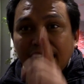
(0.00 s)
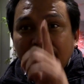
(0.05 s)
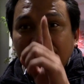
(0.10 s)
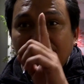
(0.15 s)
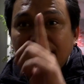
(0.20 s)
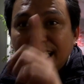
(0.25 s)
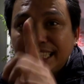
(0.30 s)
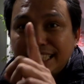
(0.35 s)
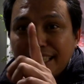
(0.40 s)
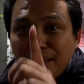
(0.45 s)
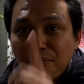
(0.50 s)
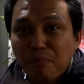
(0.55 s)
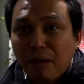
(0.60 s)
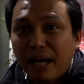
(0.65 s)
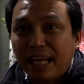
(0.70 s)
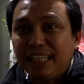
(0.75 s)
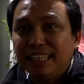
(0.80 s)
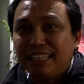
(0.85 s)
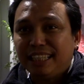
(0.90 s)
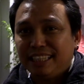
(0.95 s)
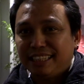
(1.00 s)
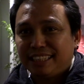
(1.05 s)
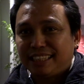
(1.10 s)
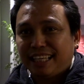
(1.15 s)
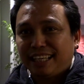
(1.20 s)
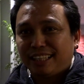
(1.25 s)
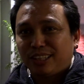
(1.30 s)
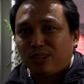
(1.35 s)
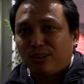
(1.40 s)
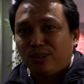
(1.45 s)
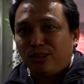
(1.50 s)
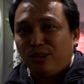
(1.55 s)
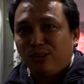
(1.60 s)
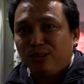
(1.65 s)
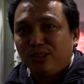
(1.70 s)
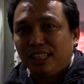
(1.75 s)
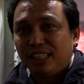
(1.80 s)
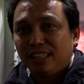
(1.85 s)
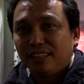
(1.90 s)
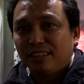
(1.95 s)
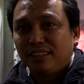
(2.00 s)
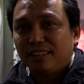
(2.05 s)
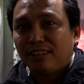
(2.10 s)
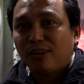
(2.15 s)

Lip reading: In the mining sector only,